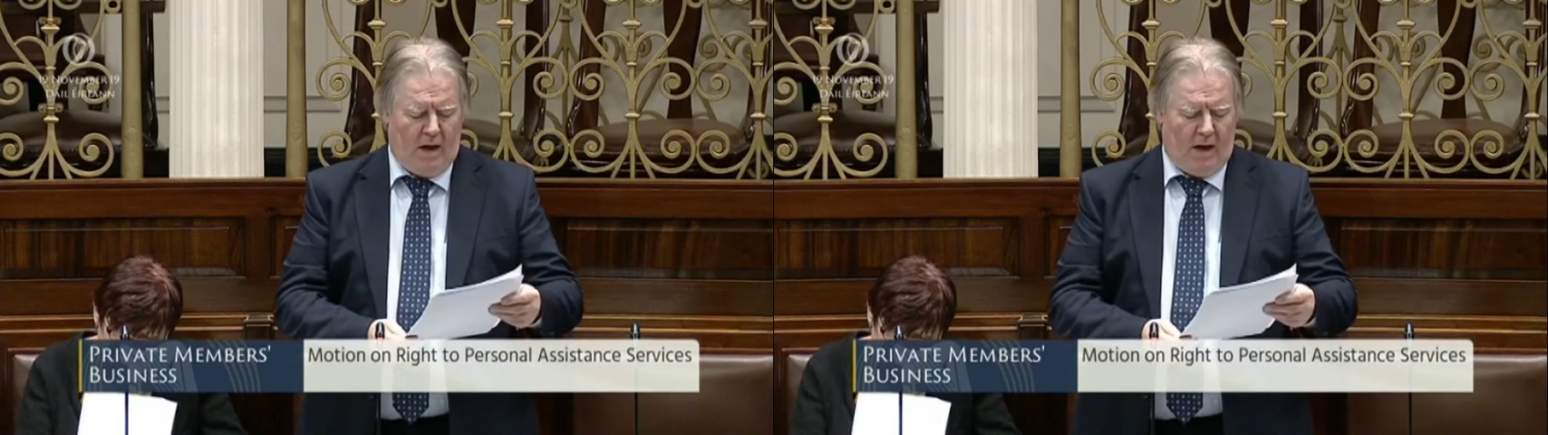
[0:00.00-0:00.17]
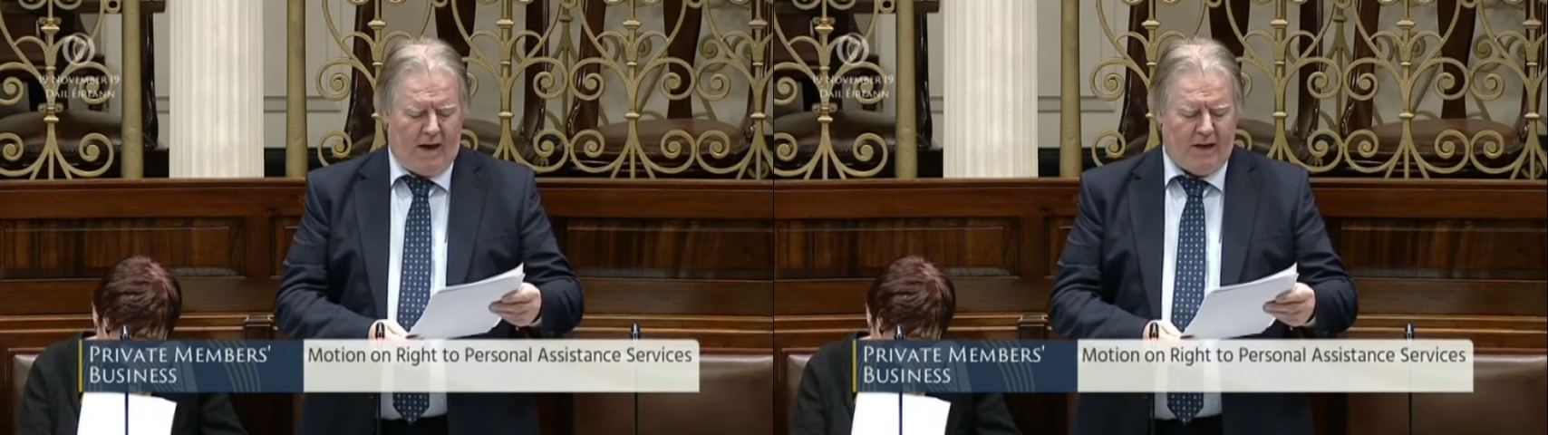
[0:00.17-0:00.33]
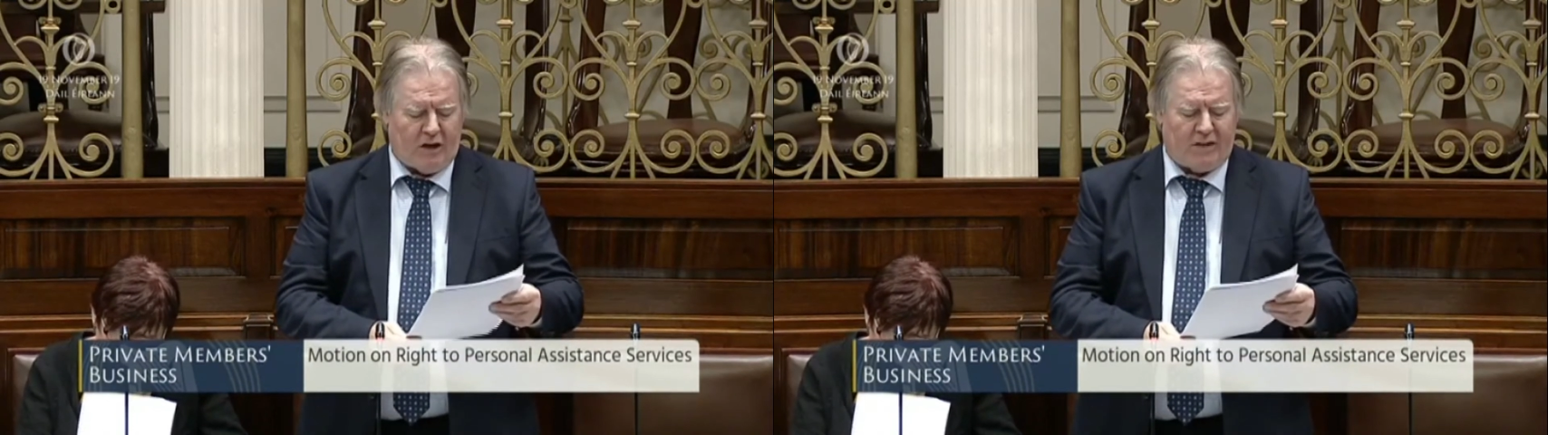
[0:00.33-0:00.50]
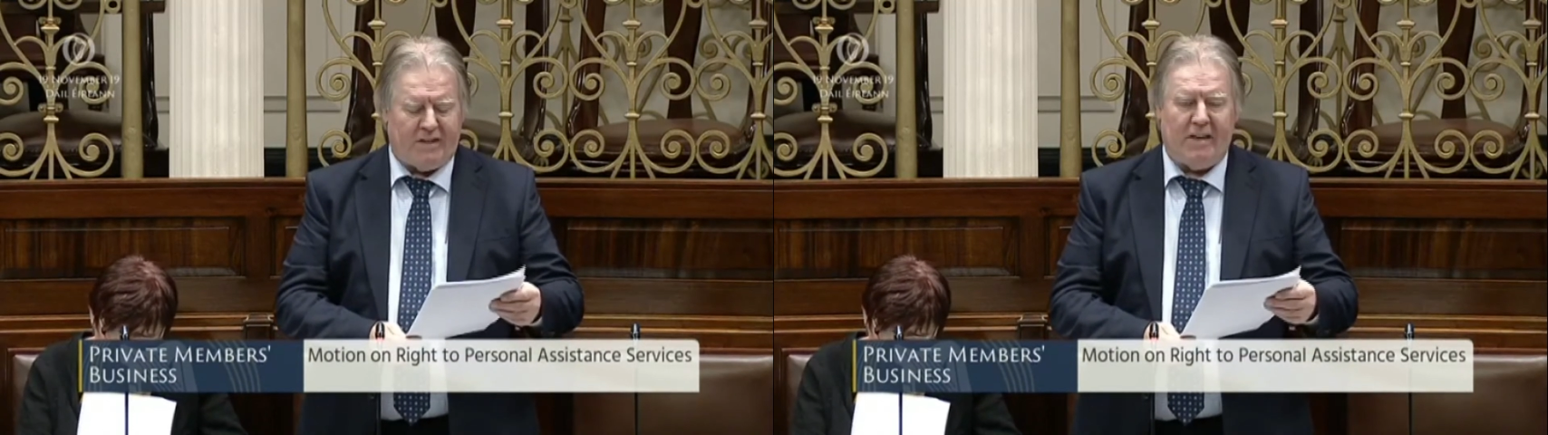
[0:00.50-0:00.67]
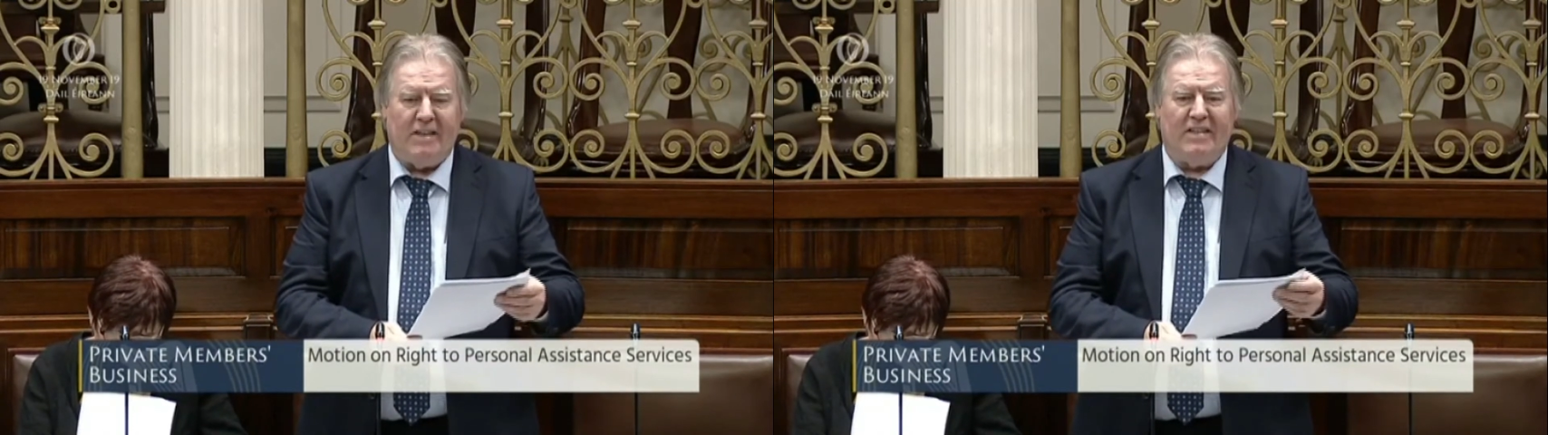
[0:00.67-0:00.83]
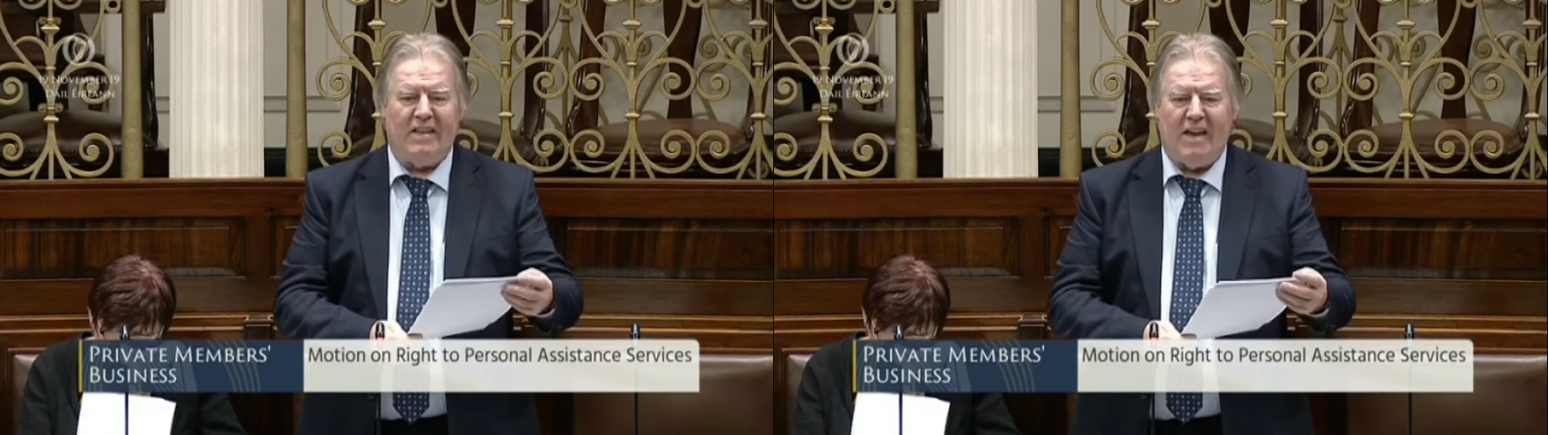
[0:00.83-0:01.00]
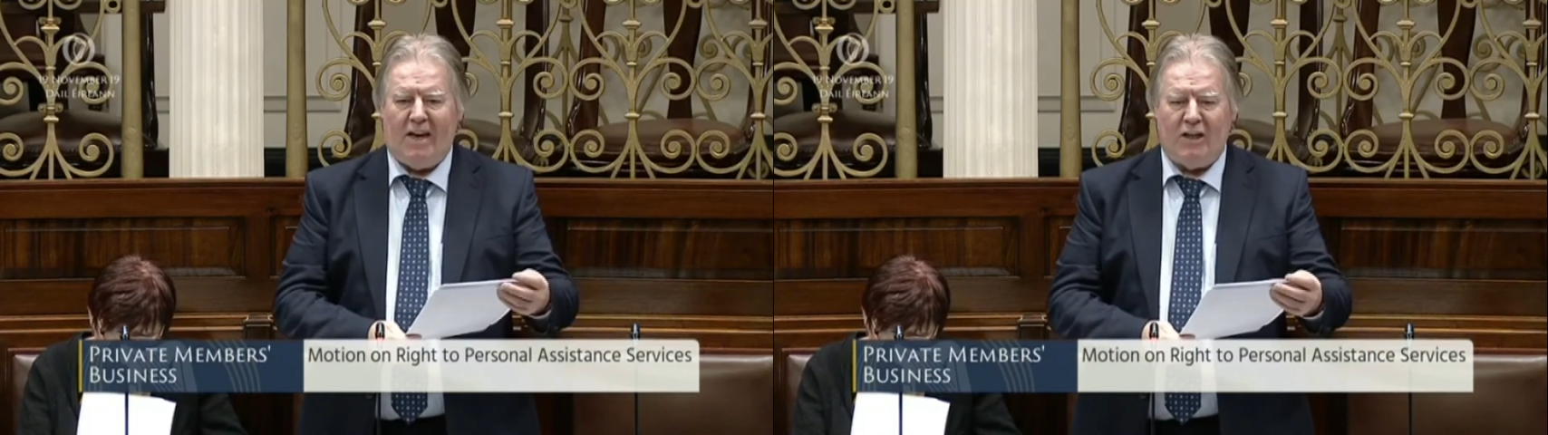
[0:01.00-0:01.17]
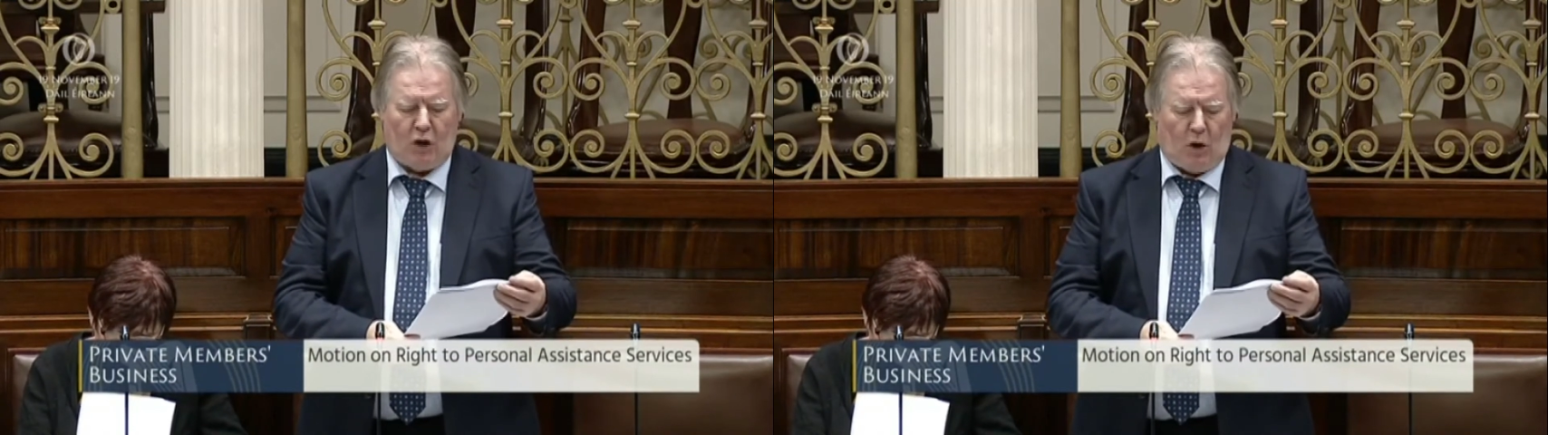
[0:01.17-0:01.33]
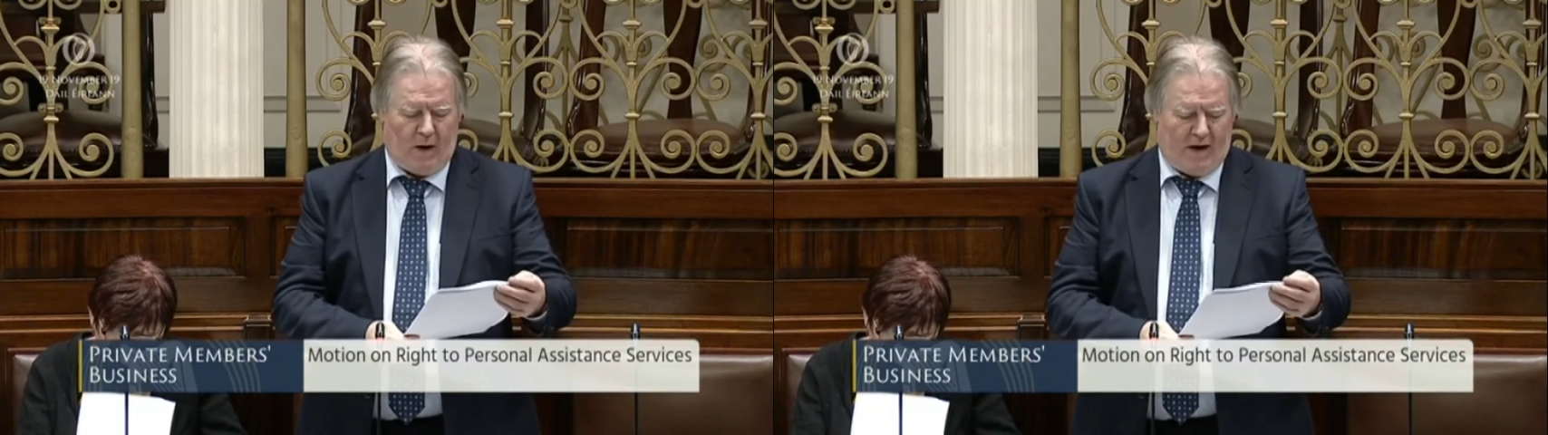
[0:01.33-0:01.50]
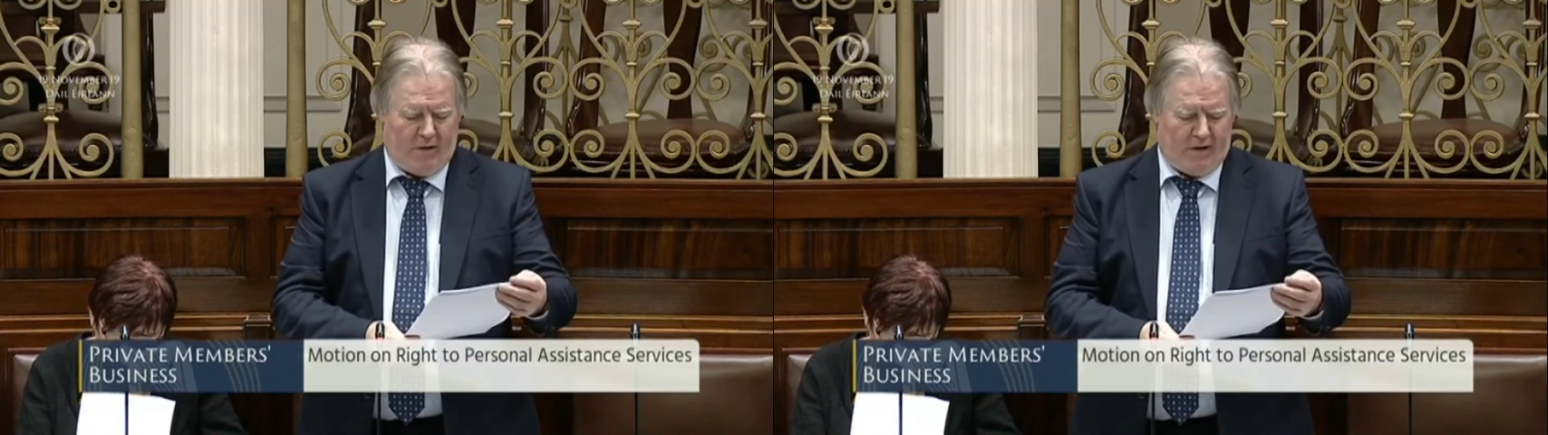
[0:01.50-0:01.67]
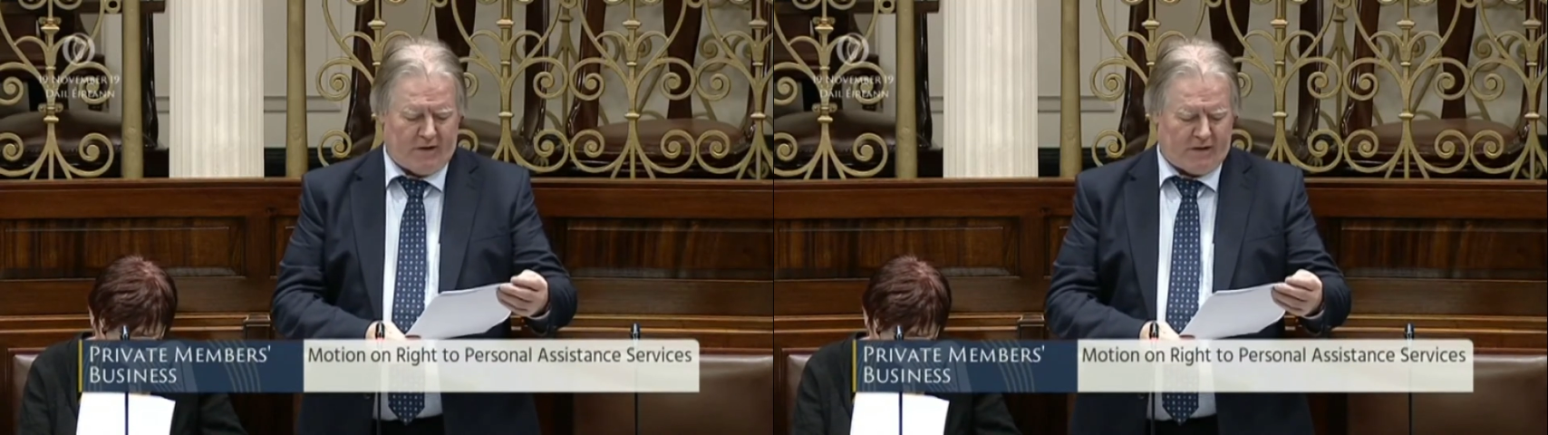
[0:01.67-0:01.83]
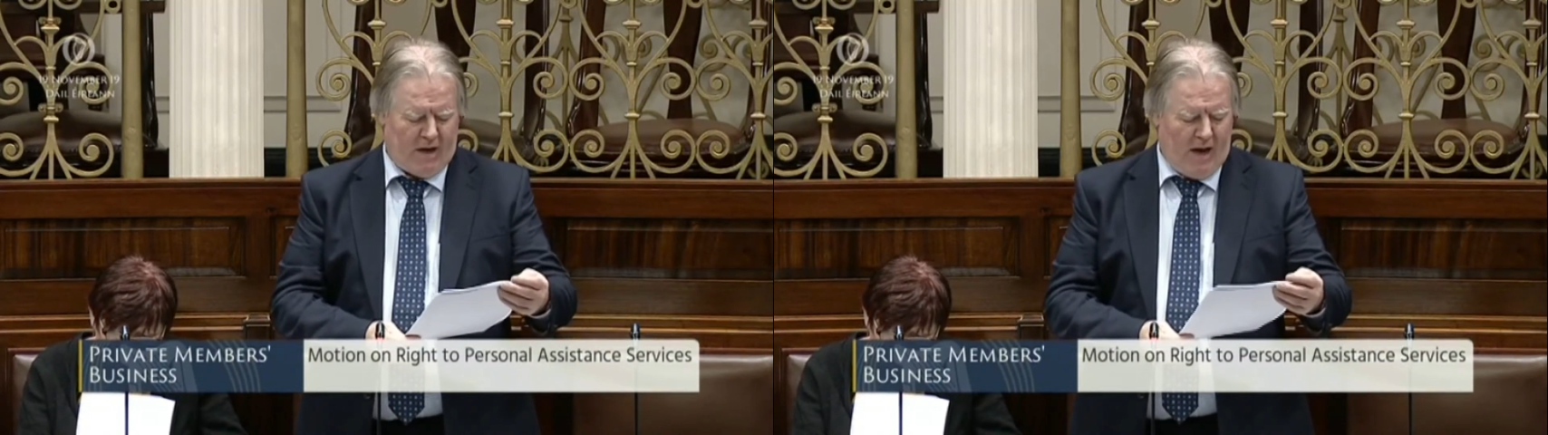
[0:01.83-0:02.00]
HSE CHO
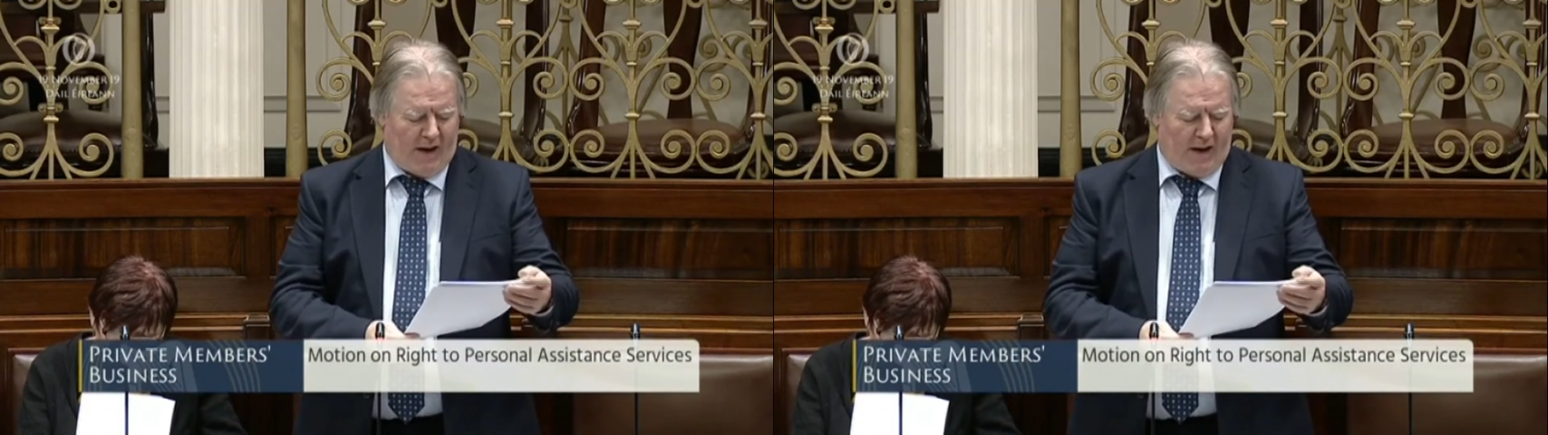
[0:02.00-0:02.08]
areas,